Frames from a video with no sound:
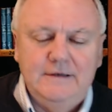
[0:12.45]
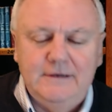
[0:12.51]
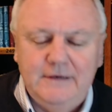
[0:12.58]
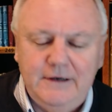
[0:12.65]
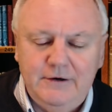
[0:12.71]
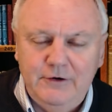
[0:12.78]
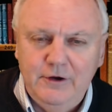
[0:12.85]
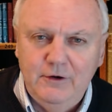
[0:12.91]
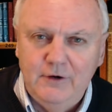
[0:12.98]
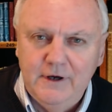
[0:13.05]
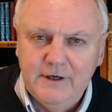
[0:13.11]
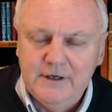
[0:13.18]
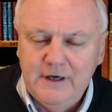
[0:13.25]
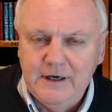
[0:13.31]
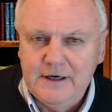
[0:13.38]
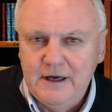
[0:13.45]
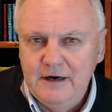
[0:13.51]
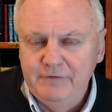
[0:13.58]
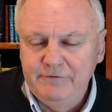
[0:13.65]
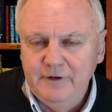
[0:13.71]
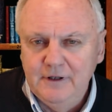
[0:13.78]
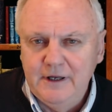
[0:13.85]
I don't know. I kind of
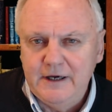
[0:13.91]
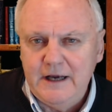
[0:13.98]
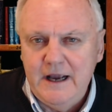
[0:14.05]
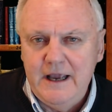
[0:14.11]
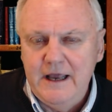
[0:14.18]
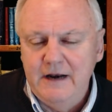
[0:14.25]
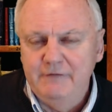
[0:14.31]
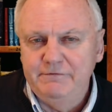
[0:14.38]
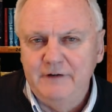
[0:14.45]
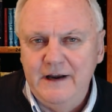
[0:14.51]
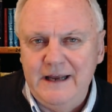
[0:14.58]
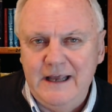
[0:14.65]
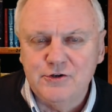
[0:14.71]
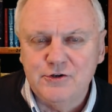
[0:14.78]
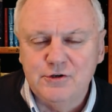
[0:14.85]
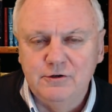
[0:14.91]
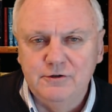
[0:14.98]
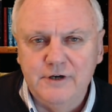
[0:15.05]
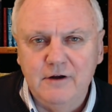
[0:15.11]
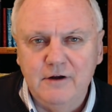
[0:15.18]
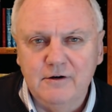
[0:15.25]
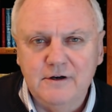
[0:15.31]
feel like I had a financial
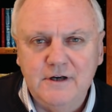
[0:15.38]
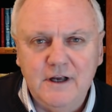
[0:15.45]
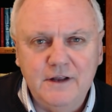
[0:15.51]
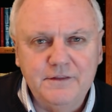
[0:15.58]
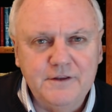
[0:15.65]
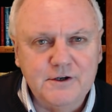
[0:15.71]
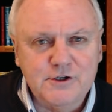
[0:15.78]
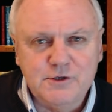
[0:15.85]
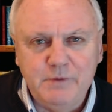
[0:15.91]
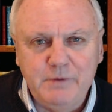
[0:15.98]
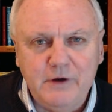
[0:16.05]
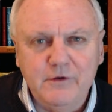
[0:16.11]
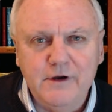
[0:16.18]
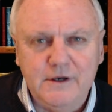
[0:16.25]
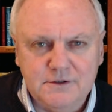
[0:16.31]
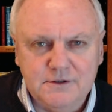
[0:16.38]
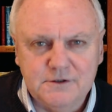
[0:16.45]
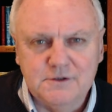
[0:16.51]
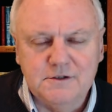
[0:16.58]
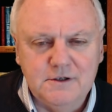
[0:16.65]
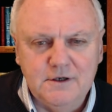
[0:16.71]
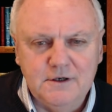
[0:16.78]
near-death
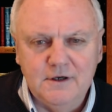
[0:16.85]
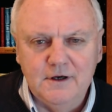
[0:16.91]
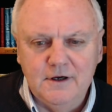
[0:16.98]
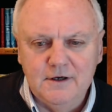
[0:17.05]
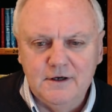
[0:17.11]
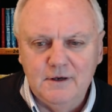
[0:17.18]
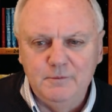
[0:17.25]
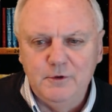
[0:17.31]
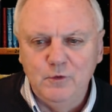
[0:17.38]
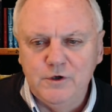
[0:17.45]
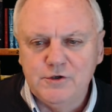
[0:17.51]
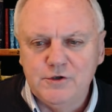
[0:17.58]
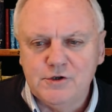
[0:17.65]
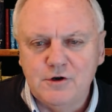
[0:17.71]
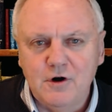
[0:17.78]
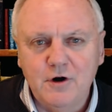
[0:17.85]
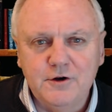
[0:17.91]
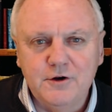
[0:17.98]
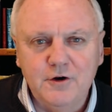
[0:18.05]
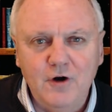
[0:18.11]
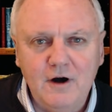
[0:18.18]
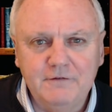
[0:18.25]
experience today. I mean, we
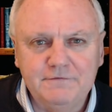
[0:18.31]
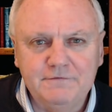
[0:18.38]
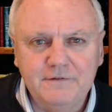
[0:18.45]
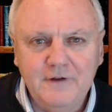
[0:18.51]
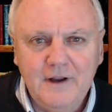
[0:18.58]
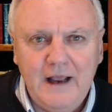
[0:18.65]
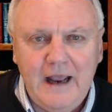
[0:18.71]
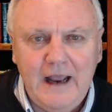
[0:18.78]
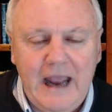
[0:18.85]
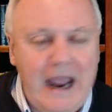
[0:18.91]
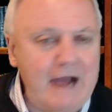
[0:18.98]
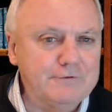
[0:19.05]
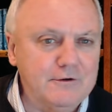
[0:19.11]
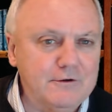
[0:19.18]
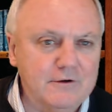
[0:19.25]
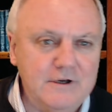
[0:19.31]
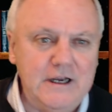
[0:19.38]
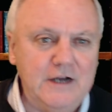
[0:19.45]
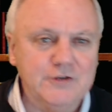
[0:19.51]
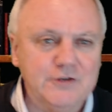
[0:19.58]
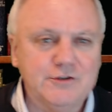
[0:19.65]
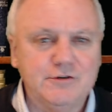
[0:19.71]
started off after
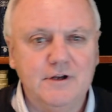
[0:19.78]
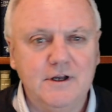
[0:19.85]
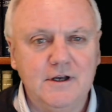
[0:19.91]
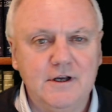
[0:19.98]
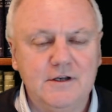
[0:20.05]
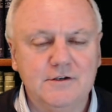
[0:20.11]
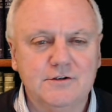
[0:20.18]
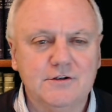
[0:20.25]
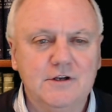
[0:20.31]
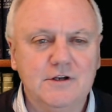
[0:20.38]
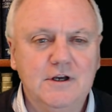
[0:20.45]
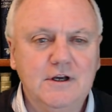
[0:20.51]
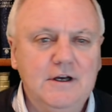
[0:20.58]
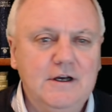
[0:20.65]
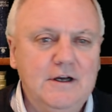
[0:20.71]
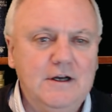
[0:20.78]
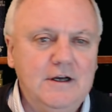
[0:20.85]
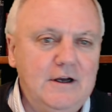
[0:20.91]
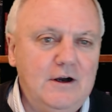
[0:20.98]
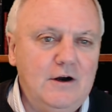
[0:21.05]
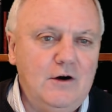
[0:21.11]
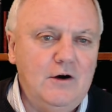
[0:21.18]
yesterday's
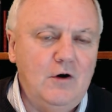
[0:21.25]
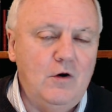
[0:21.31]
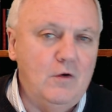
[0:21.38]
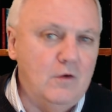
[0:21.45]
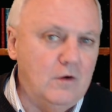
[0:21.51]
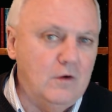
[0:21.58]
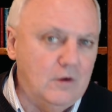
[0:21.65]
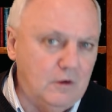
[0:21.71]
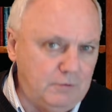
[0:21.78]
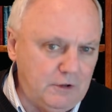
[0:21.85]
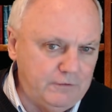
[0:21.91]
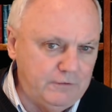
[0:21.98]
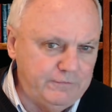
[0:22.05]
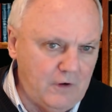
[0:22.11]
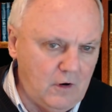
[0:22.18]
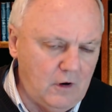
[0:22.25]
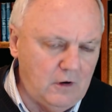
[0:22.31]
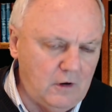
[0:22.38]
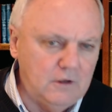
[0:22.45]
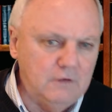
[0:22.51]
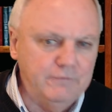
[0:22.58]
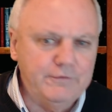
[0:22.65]
horrible
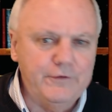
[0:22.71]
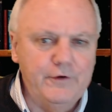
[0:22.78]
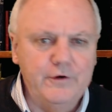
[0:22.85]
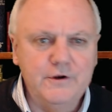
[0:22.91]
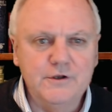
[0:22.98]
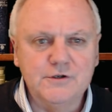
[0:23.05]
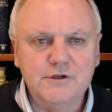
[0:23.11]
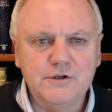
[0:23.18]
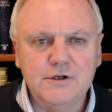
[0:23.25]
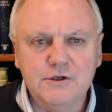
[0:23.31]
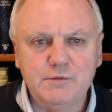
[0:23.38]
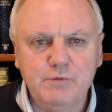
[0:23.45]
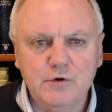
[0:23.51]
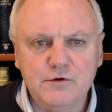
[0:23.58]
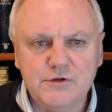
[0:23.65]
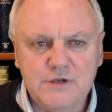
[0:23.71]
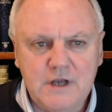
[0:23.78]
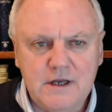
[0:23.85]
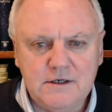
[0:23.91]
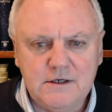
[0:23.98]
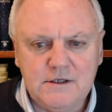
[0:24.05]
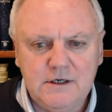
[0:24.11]
fall of
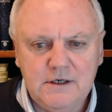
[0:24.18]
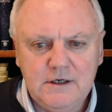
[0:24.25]
36%,